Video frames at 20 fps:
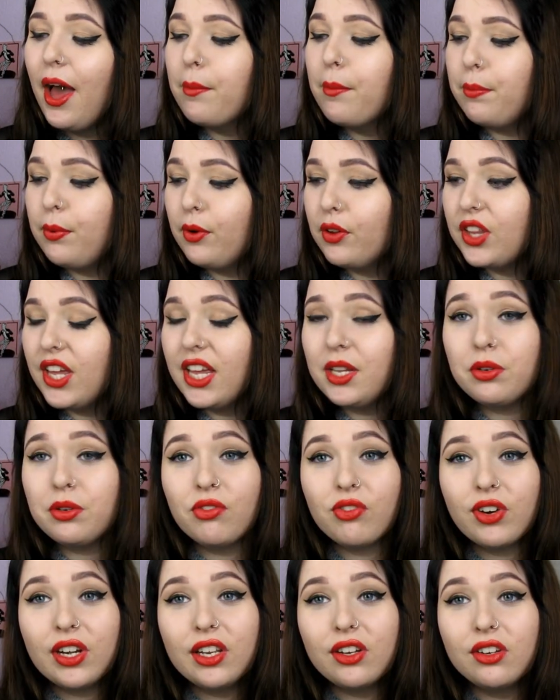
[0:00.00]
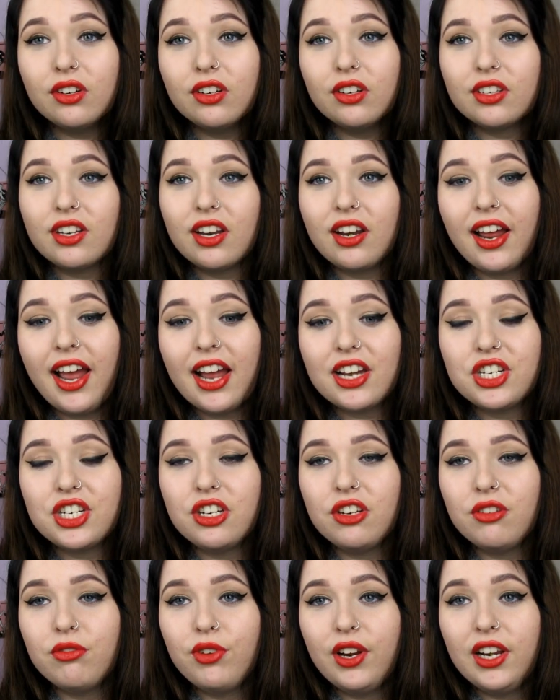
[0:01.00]
But these were really good, and I
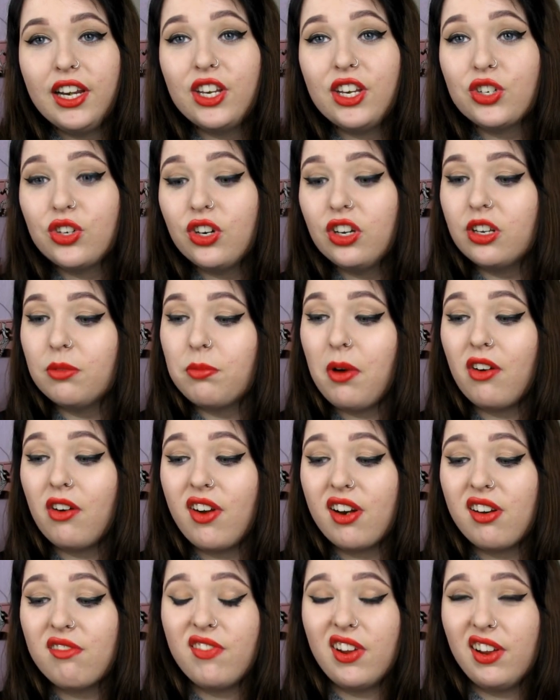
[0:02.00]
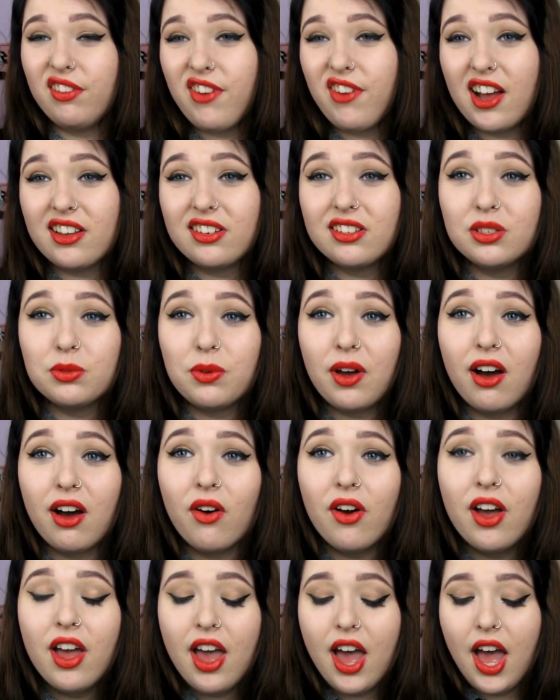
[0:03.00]
actually really enjoyed them. I read them really fast as
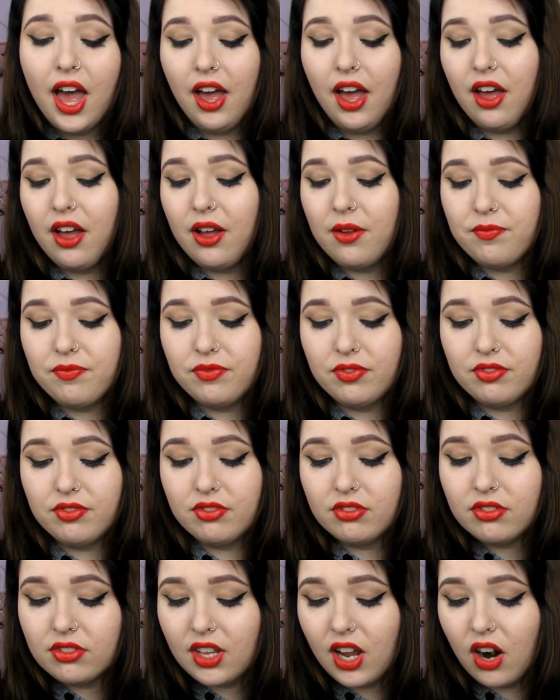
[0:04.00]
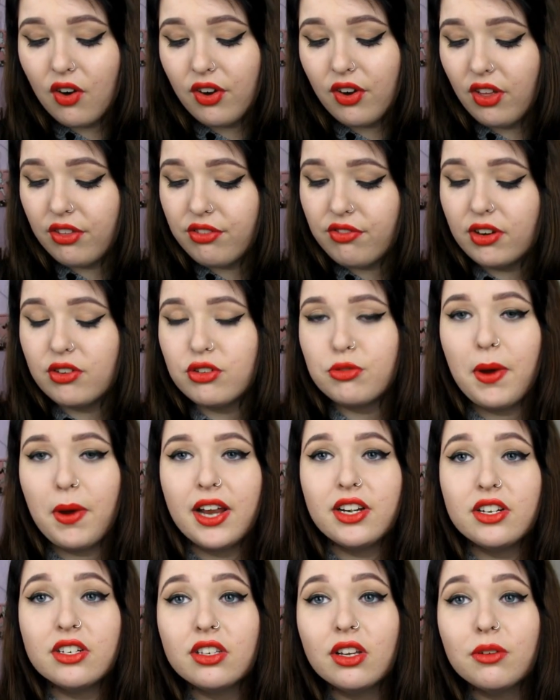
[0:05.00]
well. They are only like 300
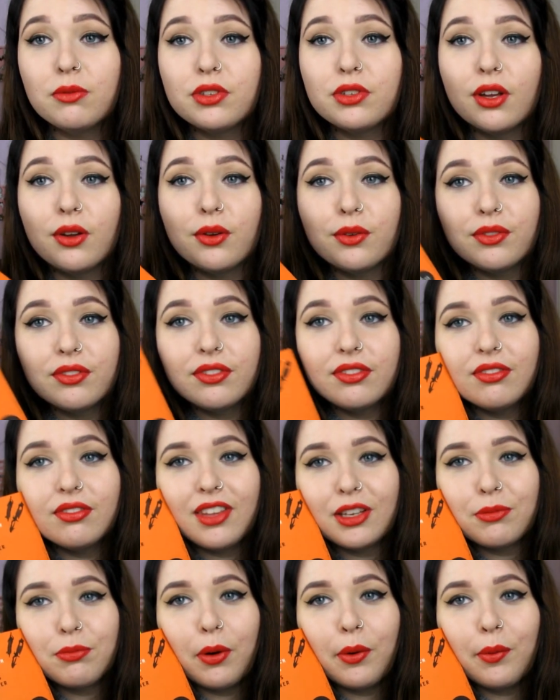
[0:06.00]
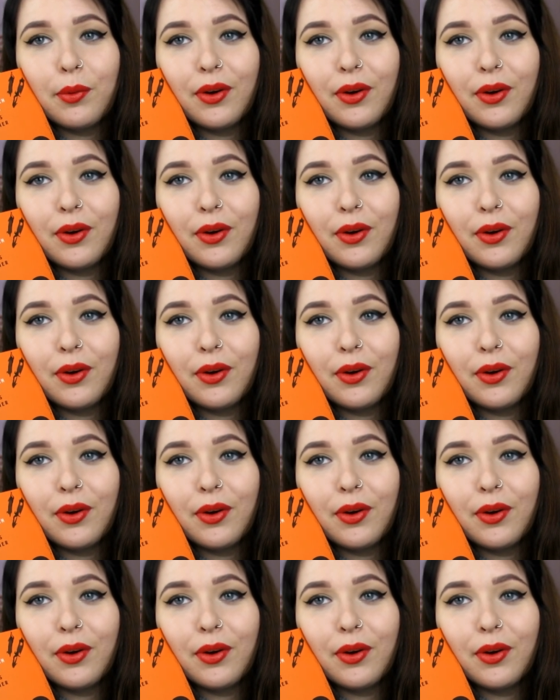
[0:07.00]
pages, so that's probably